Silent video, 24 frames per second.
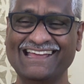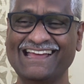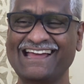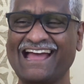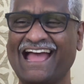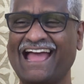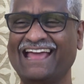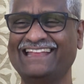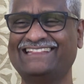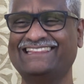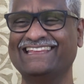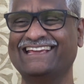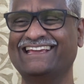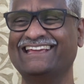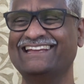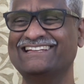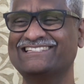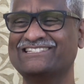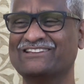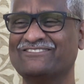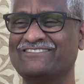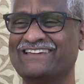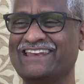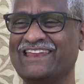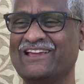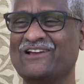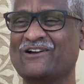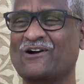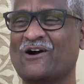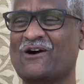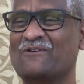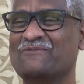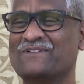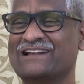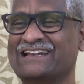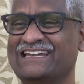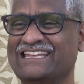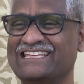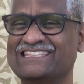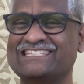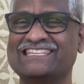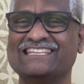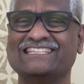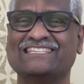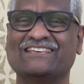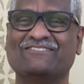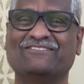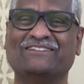I think it's a very common
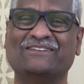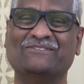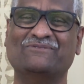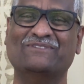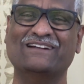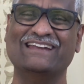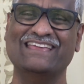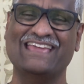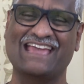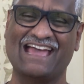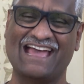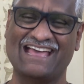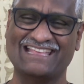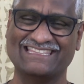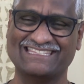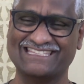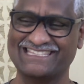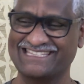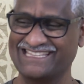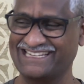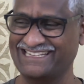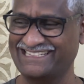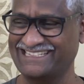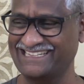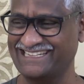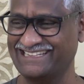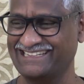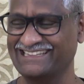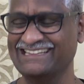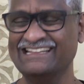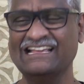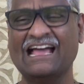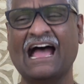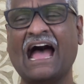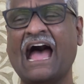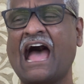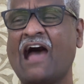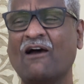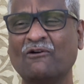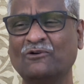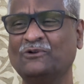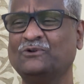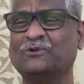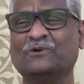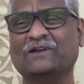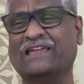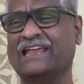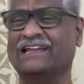disease everybody has, isn't it? How
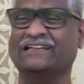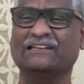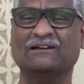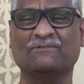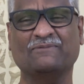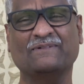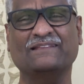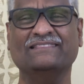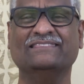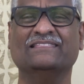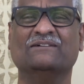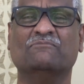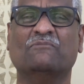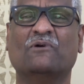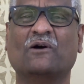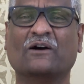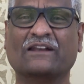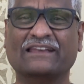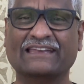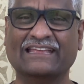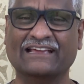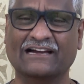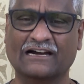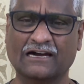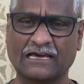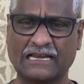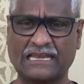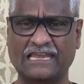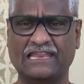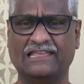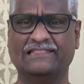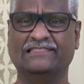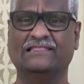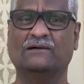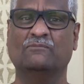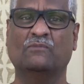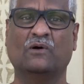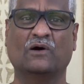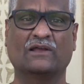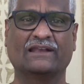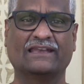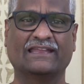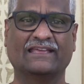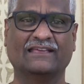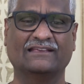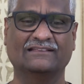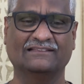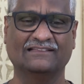to get up in the morning, early in the
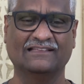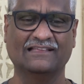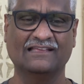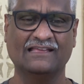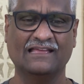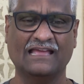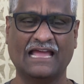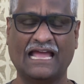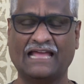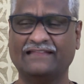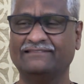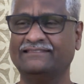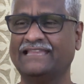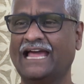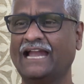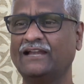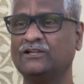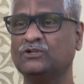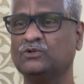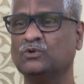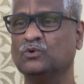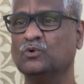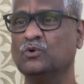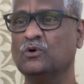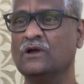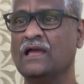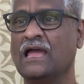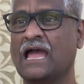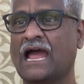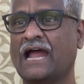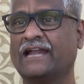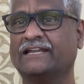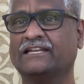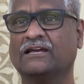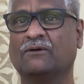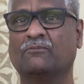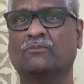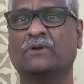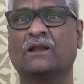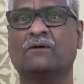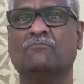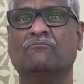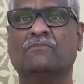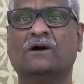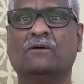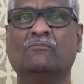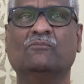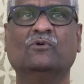morning. And that too at a
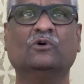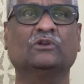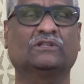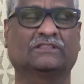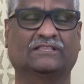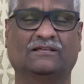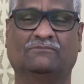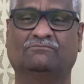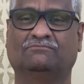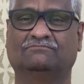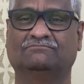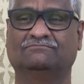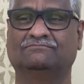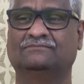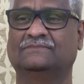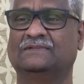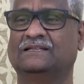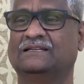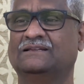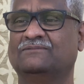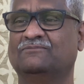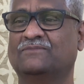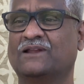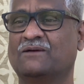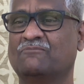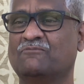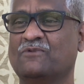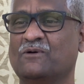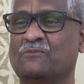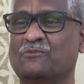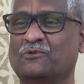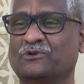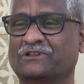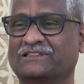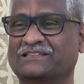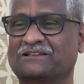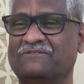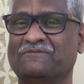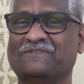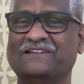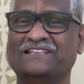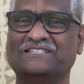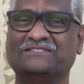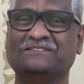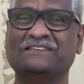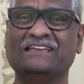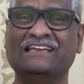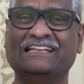Brahma Muhurtam. Brahma Muhurtam
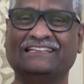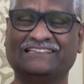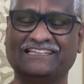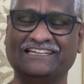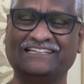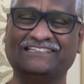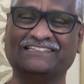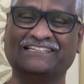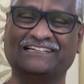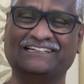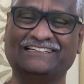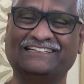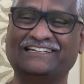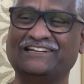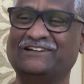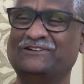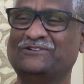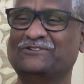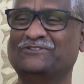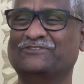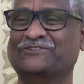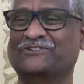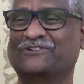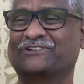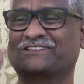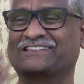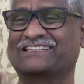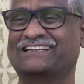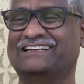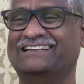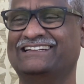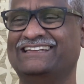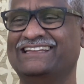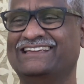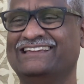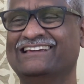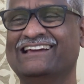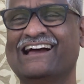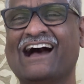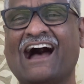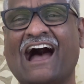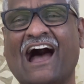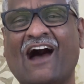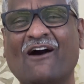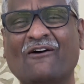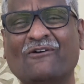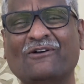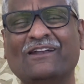is 3:30 to 4:30.
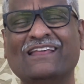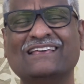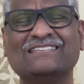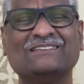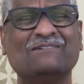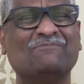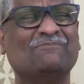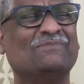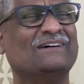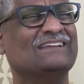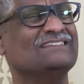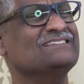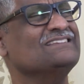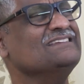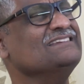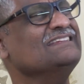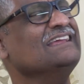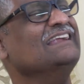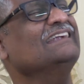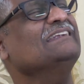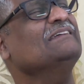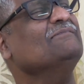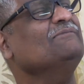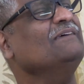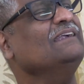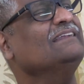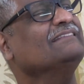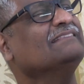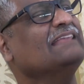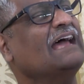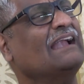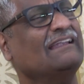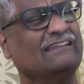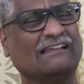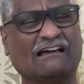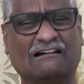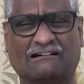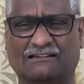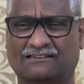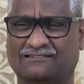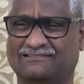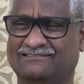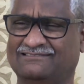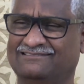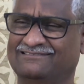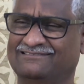How does a person get up at that hour?